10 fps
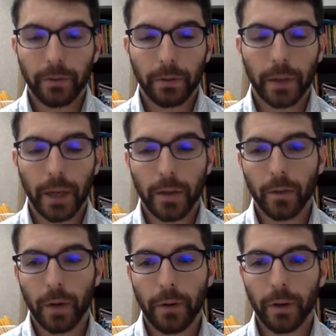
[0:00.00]
Okay,
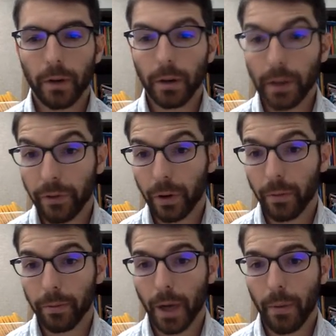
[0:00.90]
so whenever you're looking for
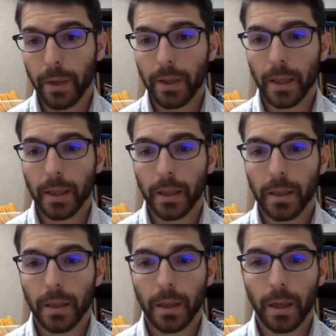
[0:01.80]
a topic
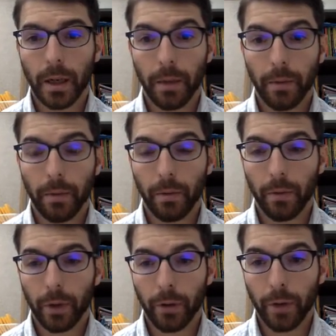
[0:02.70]
sentence
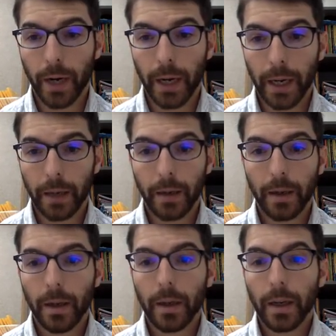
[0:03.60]
when you're reading,
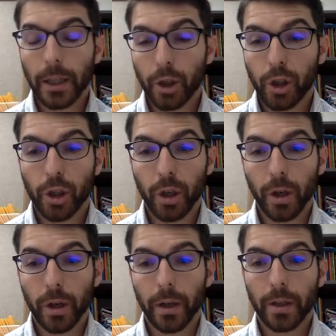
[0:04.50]
it
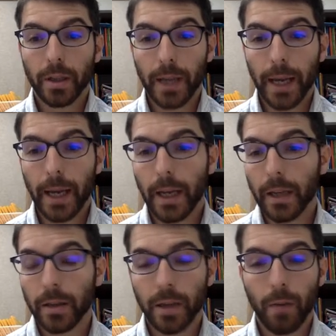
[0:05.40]
should state
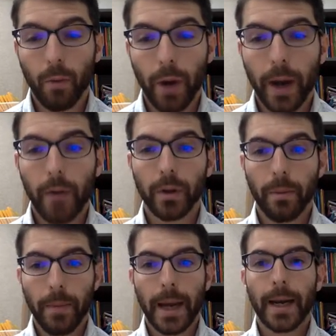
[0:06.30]
in some way what
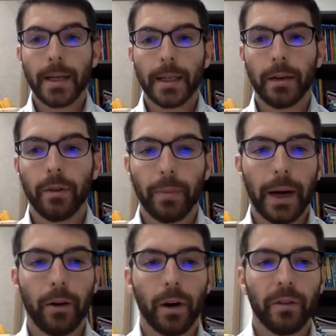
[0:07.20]
the main idea of the
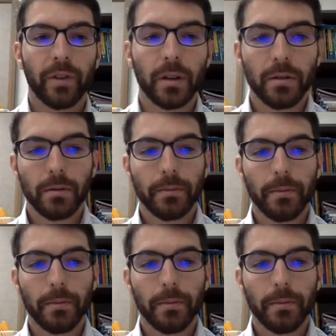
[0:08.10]
paragraph is.